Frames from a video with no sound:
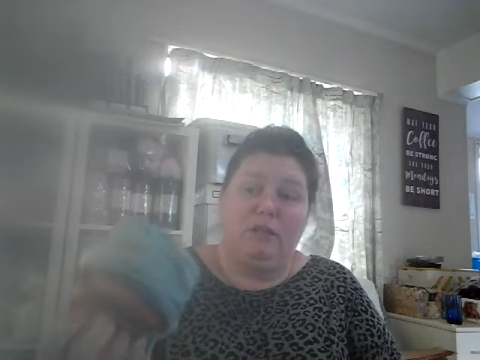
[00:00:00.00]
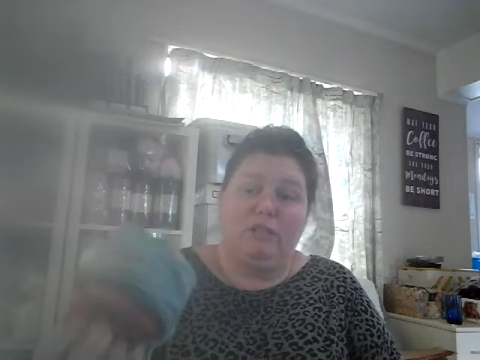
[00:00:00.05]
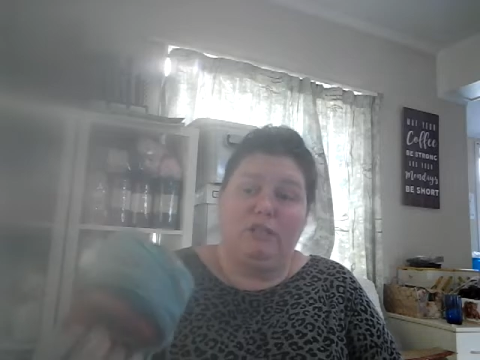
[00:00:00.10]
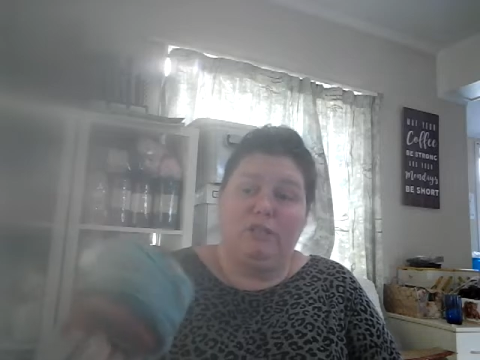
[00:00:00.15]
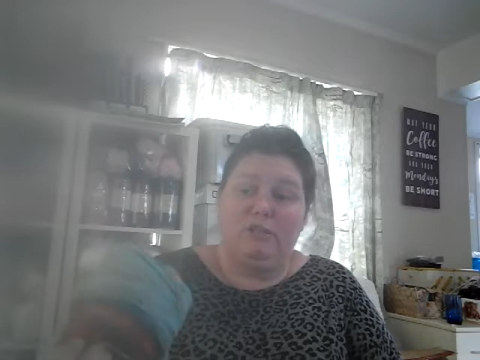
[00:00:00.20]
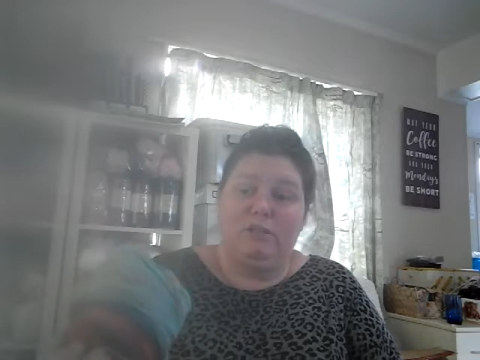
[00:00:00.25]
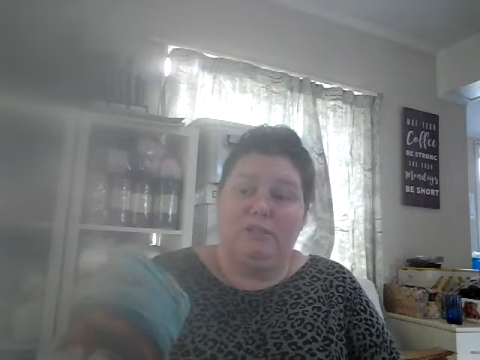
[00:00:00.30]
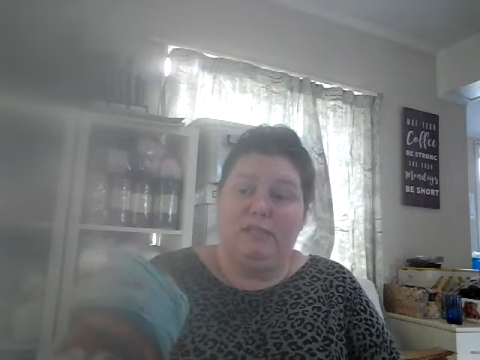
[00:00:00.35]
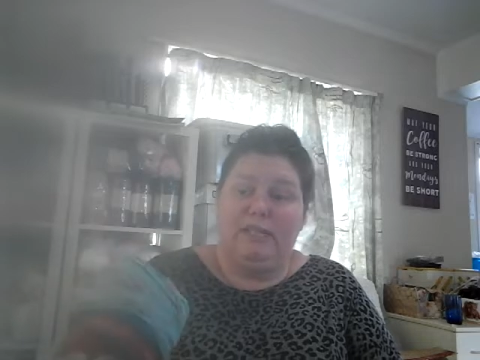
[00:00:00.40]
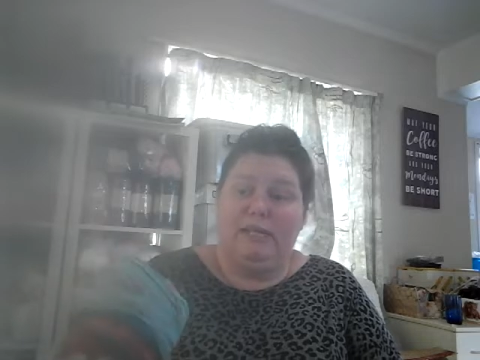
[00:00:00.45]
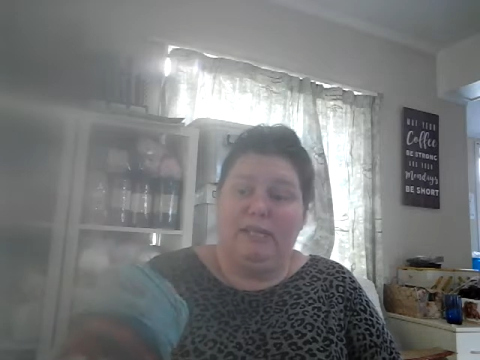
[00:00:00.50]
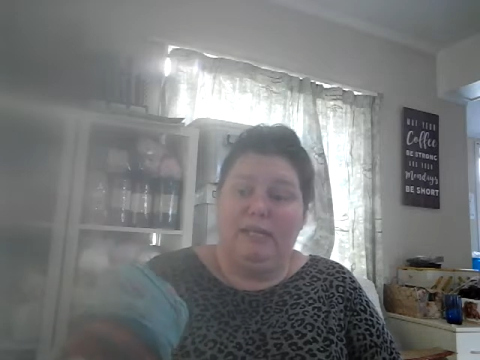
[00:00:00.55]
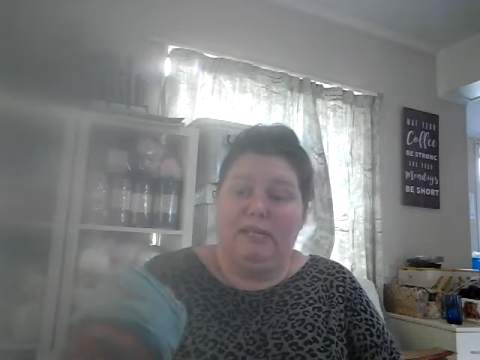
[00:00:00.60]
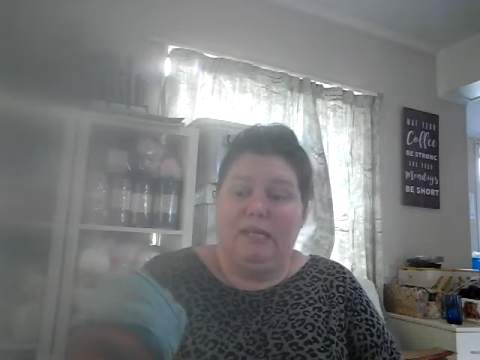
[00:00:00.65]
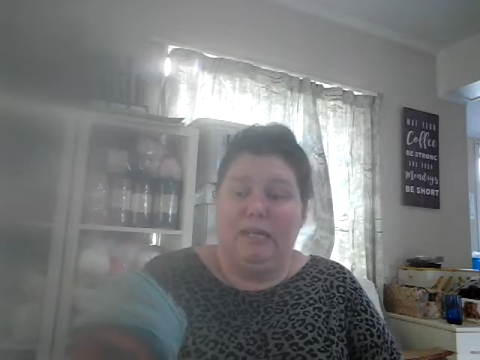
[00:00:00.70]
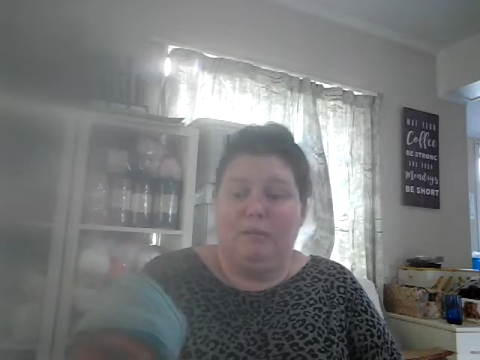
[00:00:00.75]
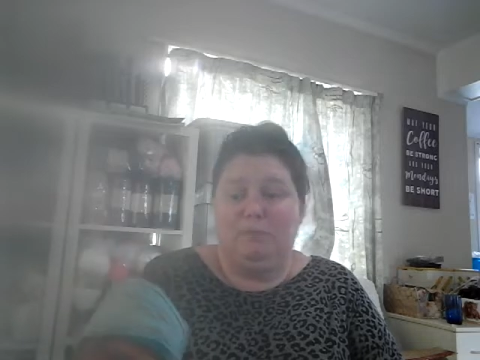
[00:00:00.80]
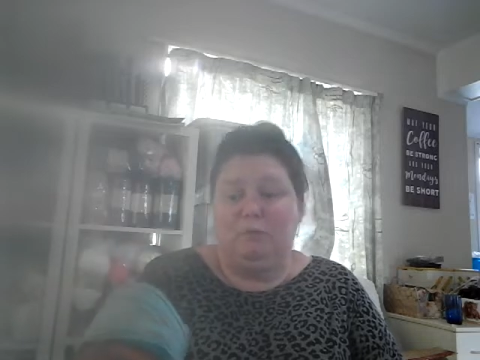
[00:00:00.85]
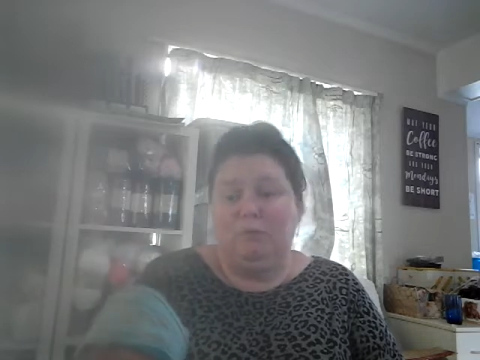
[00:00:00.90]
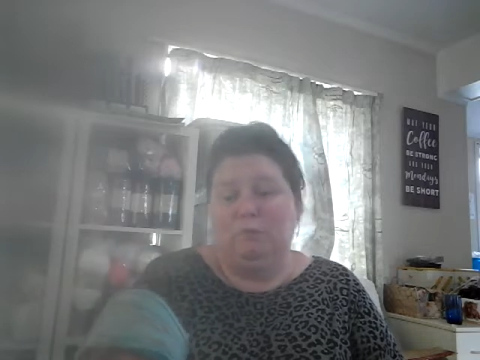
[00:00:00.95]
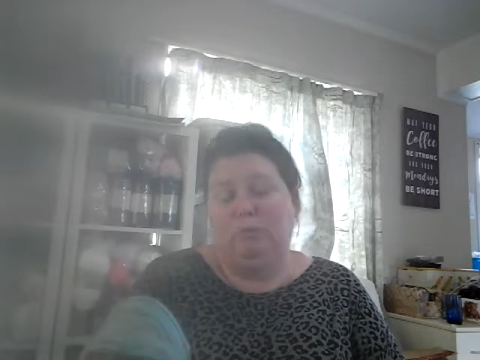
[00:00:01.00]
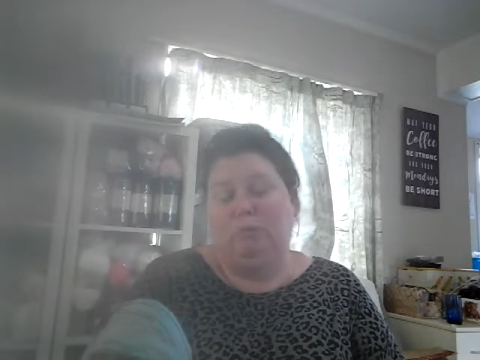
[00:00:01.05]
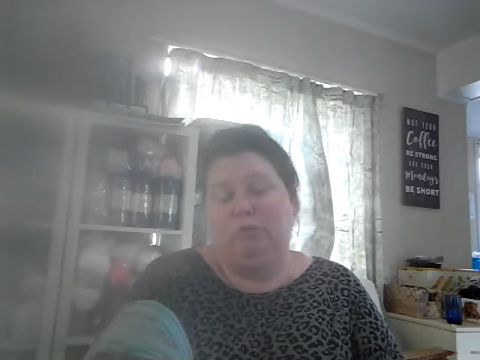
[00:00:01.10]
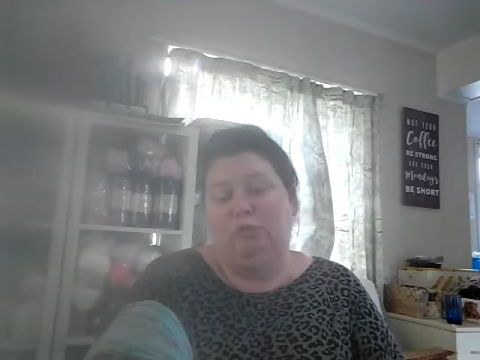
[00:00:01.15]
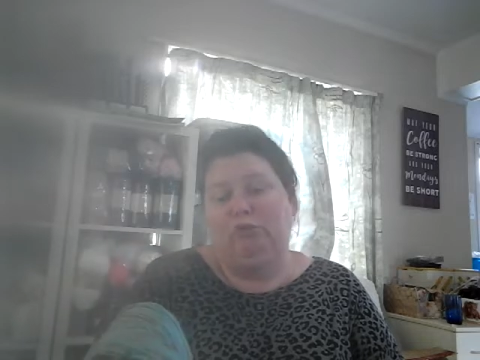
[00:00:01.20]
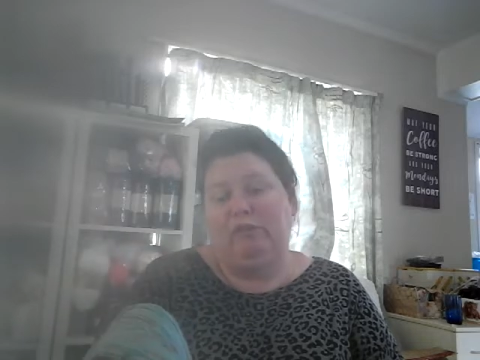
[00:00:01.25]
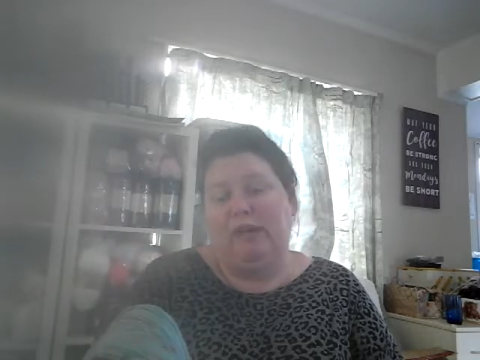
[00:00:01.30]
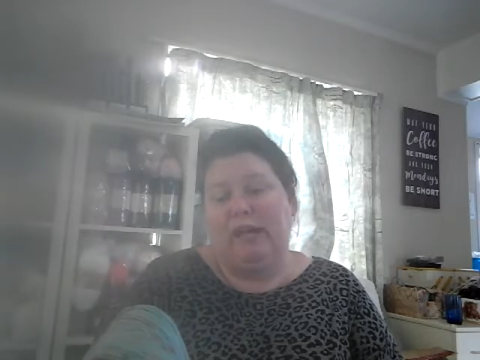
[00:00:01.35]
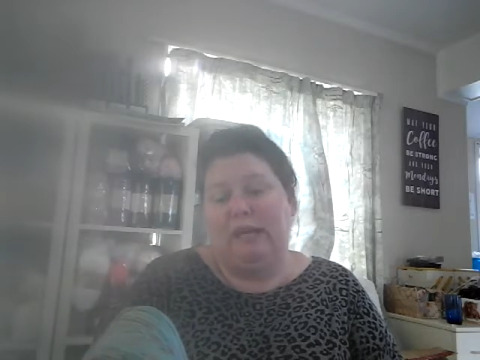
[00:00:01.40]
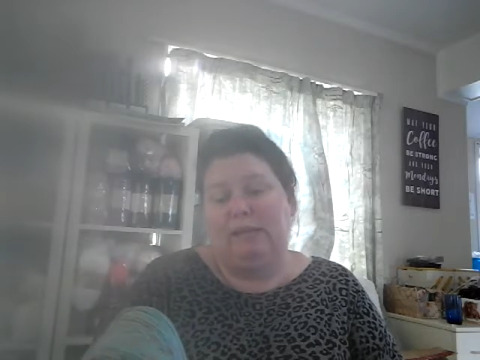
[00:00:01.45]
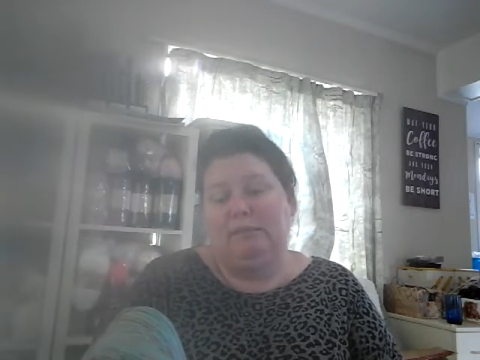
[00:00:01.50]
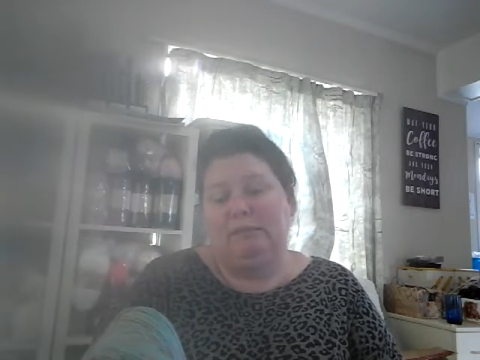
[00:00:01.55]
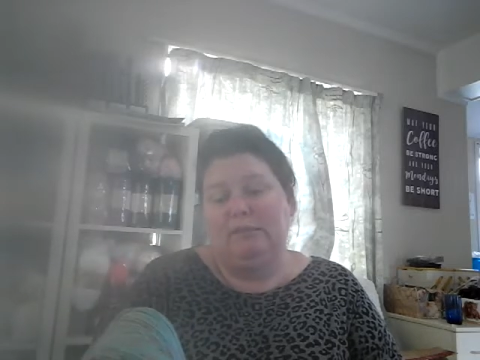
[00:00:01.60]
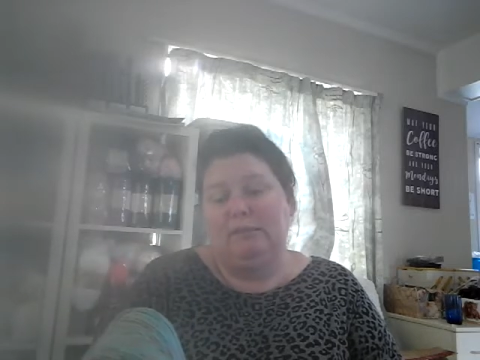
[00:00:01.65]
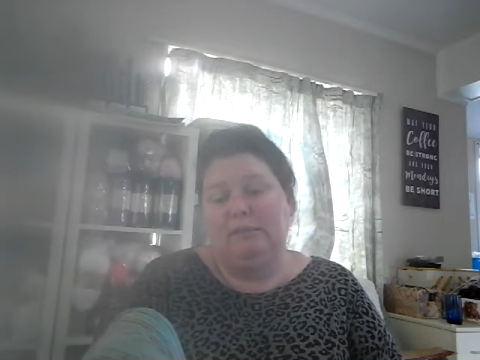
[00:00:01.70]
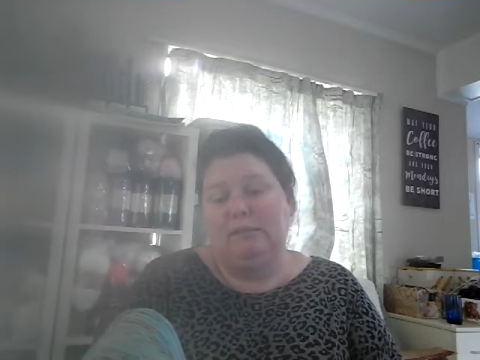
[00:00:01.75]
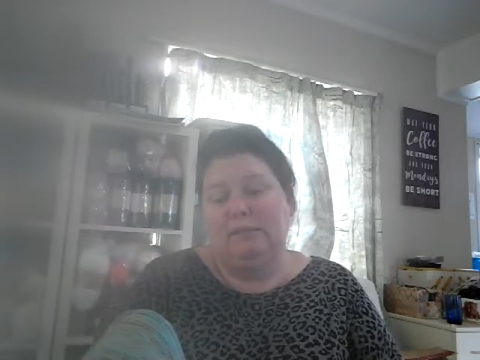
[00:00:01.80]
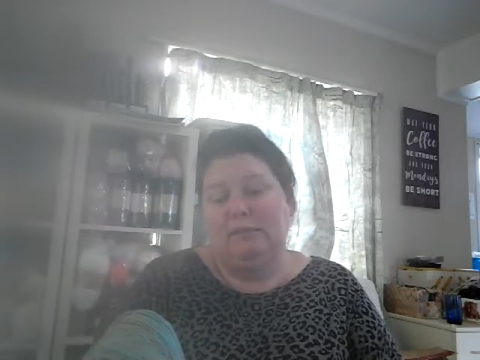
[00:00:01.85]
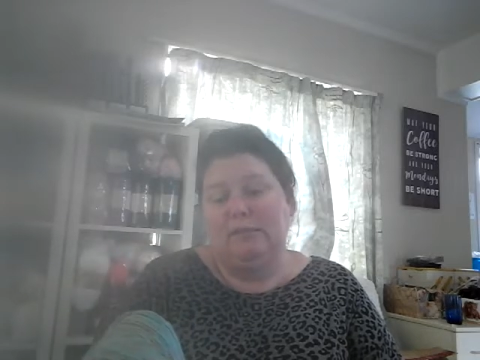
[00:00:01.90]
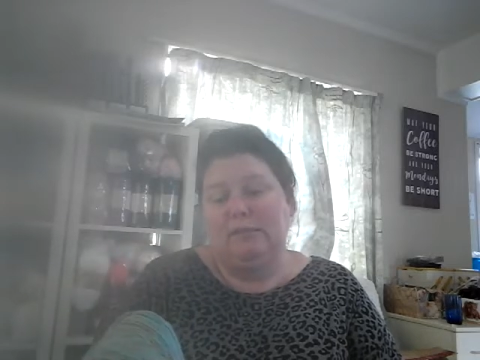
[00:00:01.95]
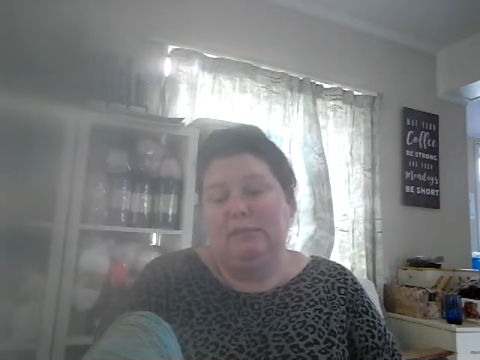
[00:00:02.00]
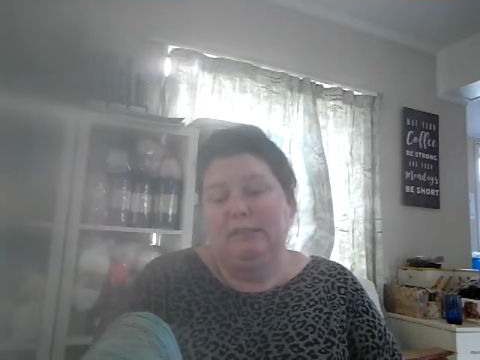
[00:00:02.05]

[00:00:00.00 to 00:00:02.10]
I should get a couple more rounds.